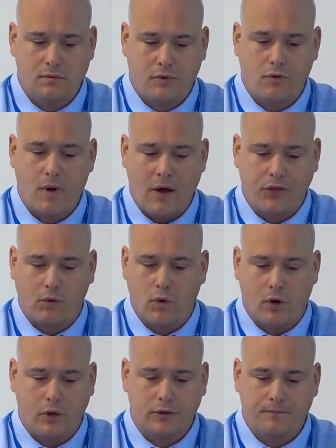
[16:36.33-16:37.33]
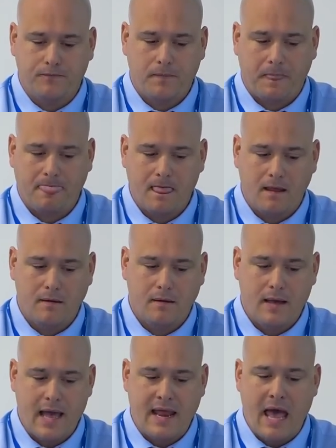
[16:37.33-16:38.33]
throughout the world,
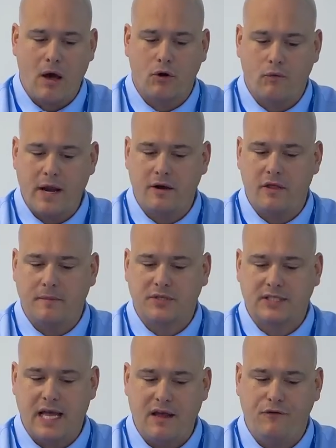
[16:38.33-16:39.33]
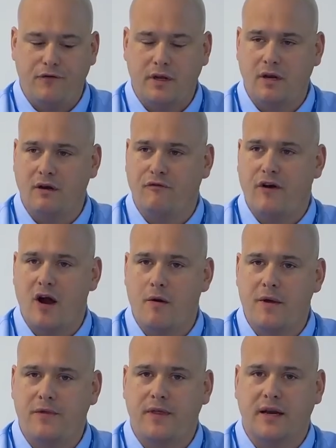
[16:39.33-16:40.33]
and how to render them safe in an
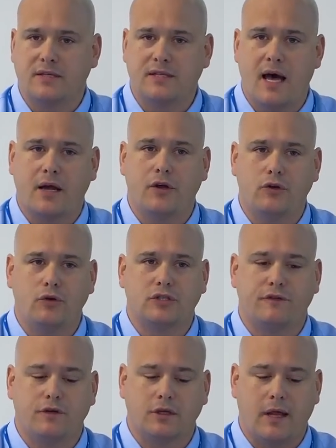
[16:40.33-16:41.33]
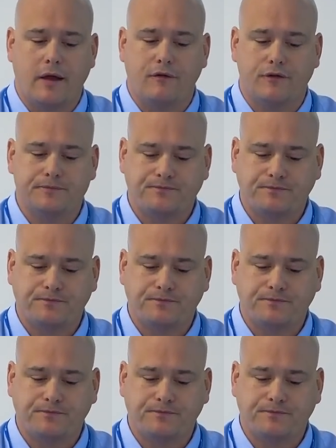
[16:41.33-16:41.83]
environment that is not conducive to life.